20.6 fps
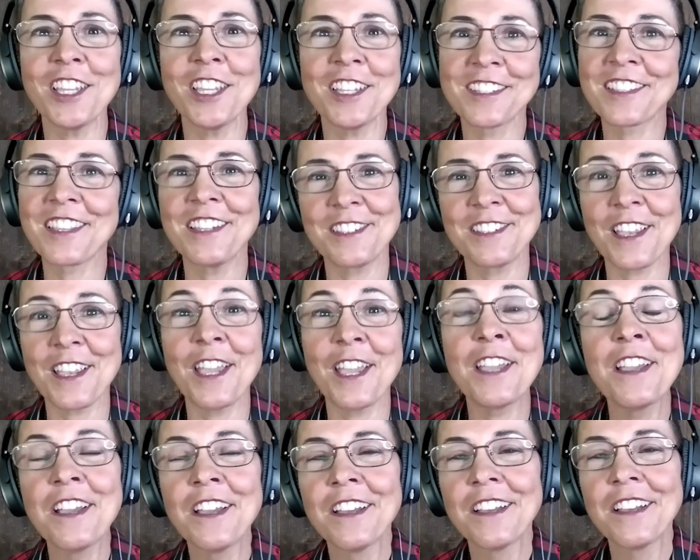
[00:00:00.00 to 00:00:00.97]
as they say,
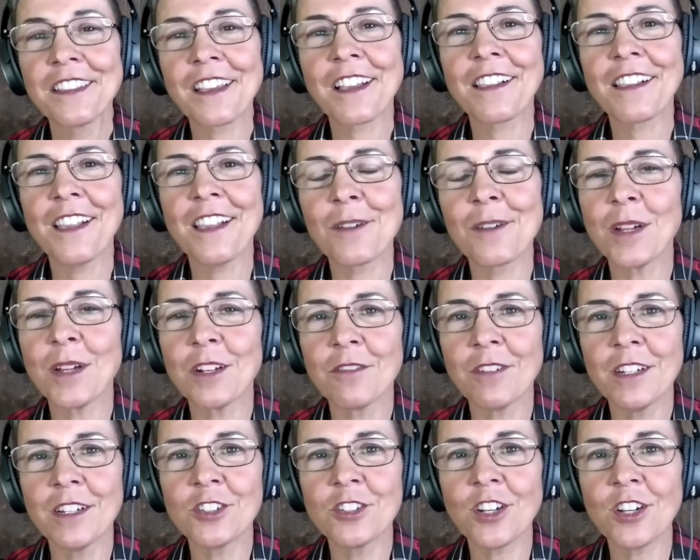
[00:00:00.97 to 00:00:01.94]
the cloud
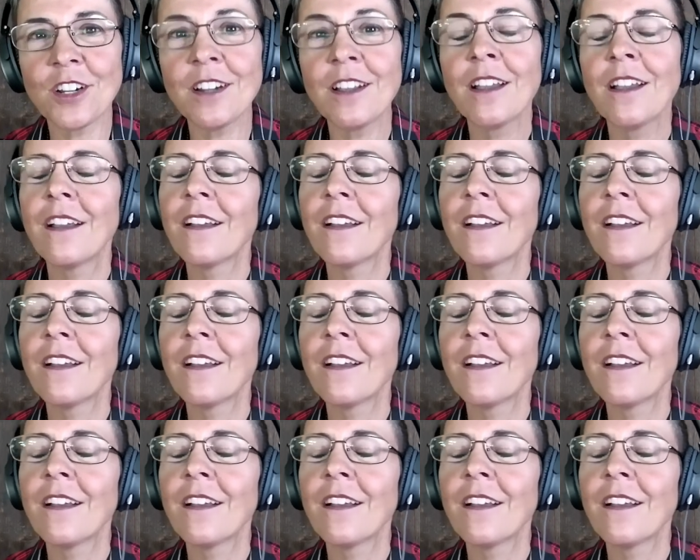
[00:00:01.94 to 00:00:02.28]
migration.